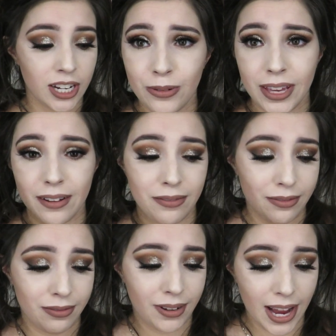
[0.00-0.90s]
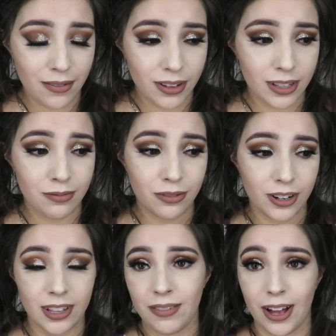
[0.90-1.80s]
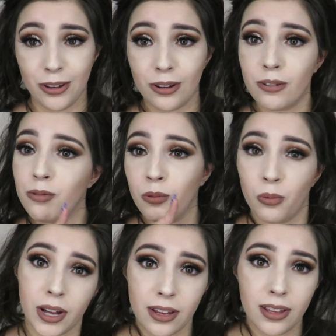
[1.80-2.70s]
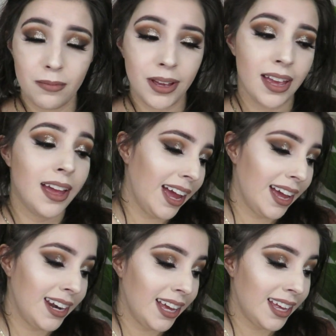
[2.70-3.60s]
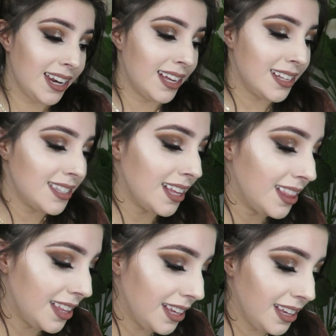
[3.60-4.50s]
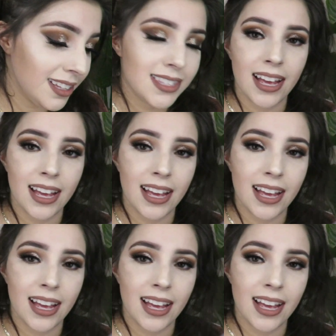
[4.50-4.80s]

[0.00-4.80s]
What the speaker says: You get 5 of them for the value of 1 of them, and it is these